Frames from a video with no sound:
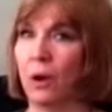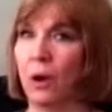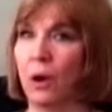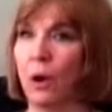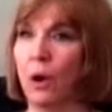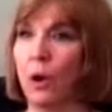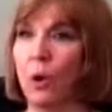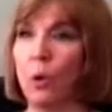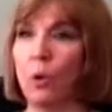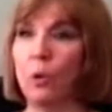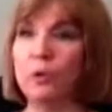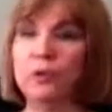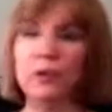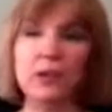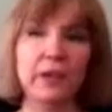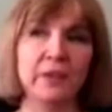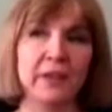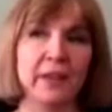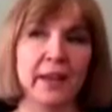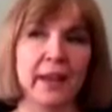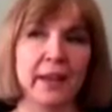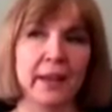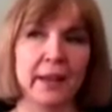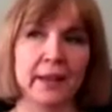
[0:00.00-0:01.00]
Oh, do you
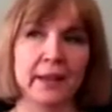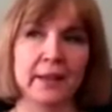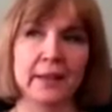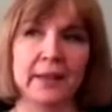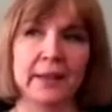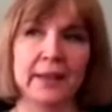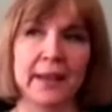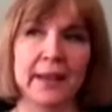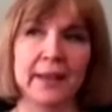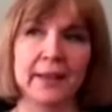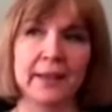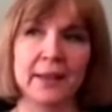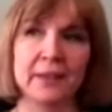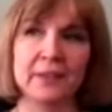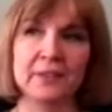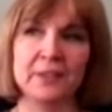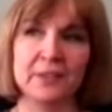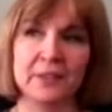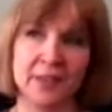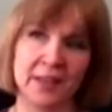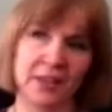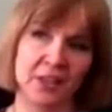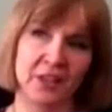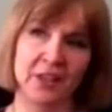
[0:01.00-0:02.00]
have any
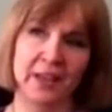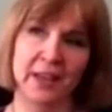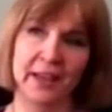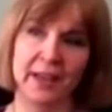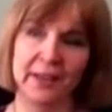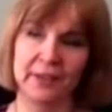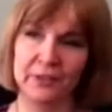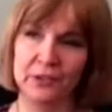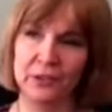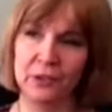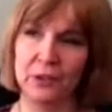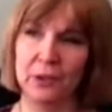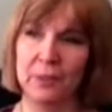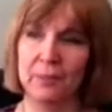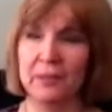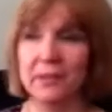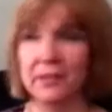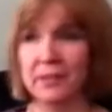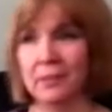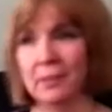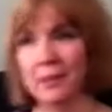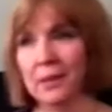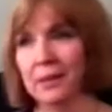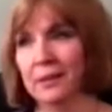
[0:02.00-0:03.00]
handouts in case you have to? I
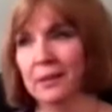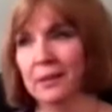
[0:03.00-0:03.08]
mean, somebody...